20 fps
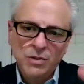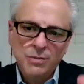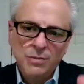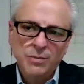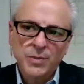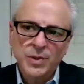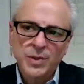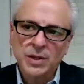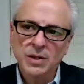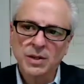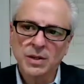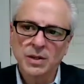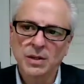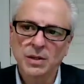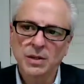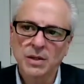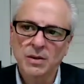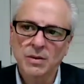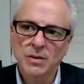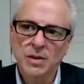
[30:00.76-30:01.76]
or big,
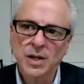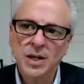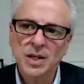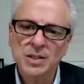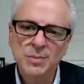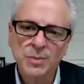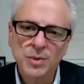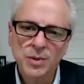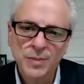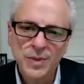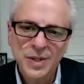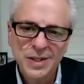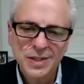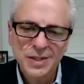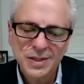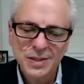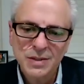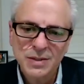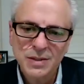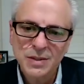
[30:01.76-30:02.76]

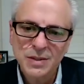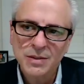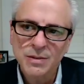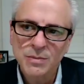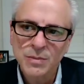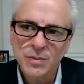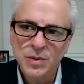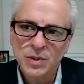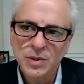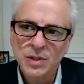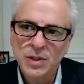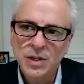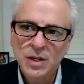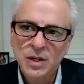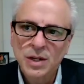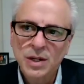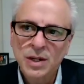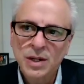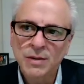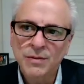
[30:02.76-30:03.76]
hospital-based systems,
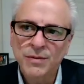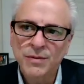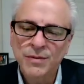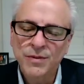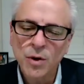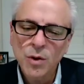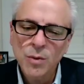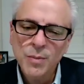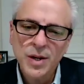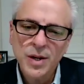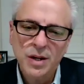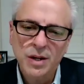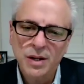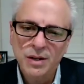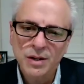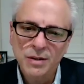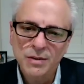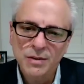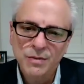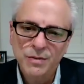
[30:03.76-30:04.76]
kind of phobic
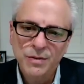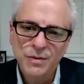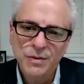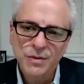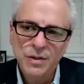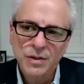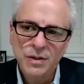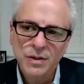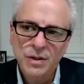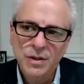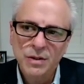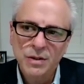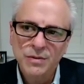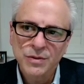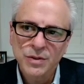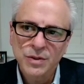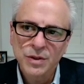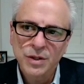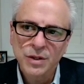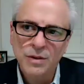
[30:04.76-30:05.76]
of
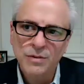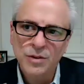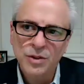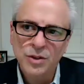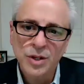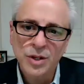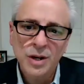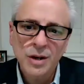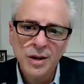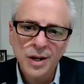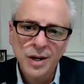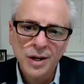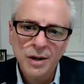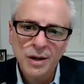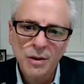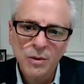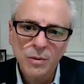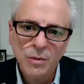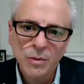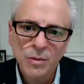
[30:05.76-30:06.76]
sharing
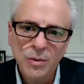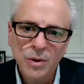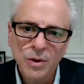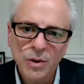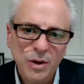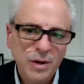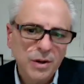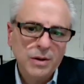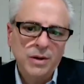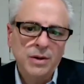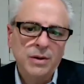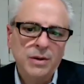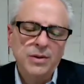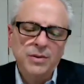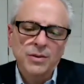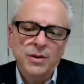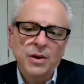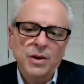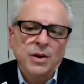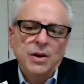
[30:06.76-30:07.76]
our work.
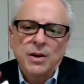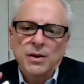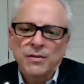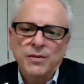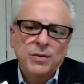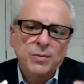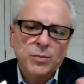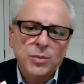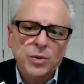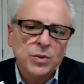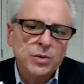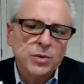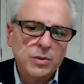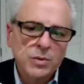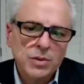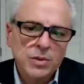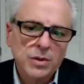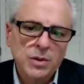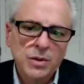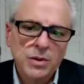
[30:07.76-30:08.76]
It's
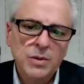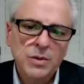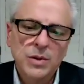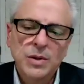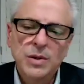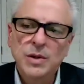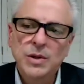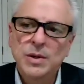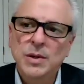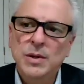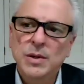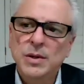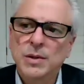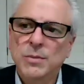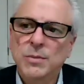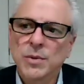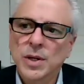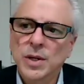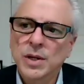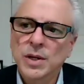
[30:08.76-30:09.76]
uncomfortable.
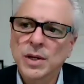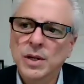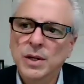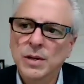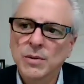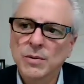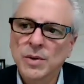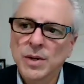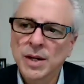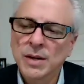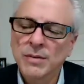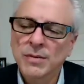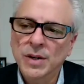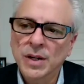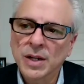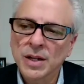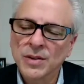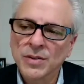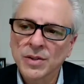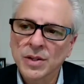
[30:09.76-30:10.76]
We have a
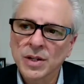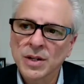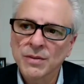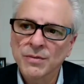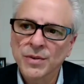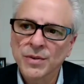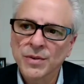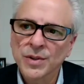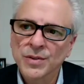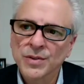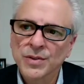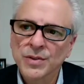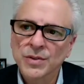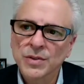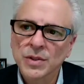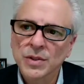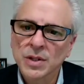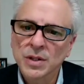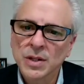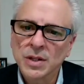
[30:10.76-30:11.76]
case
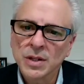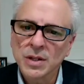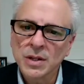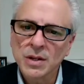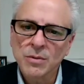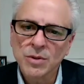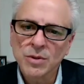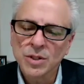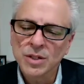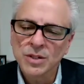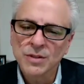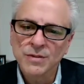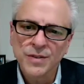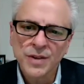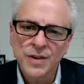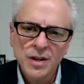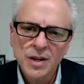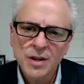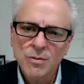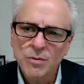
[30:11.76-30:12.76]
conference here, which is
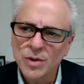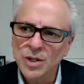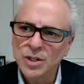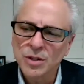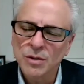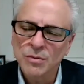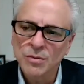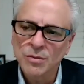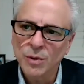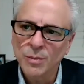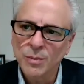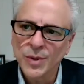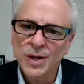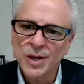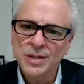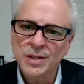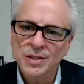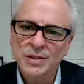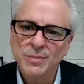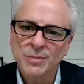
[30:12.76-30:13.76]
very rich and
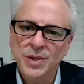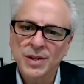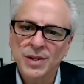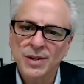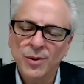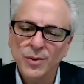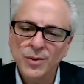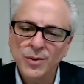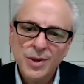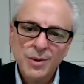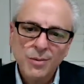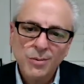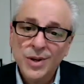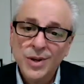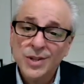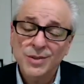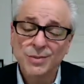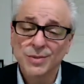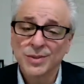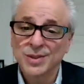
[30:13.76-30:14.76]
robust, but only
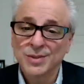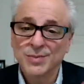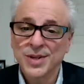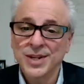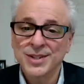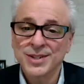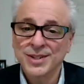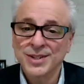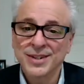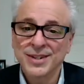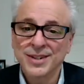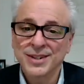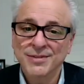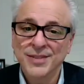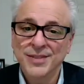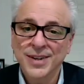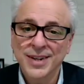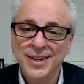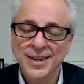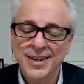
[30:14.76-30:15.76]
once was a patient
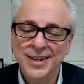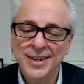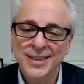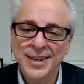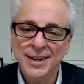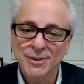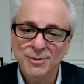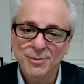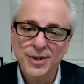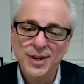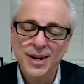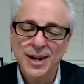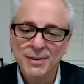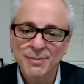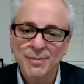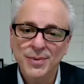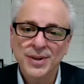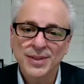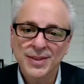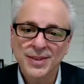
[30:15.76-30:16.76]
invited in. That's when
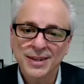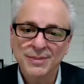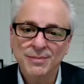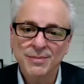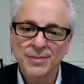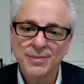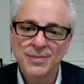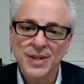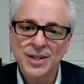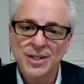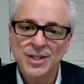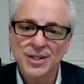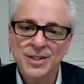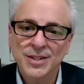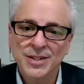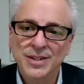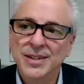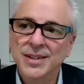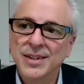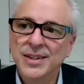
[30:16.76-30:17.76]
I brought that
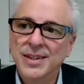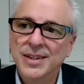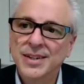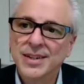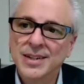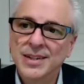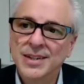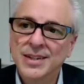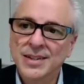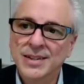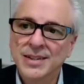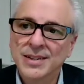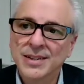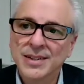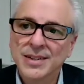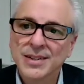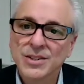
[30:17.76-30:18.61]
patient in.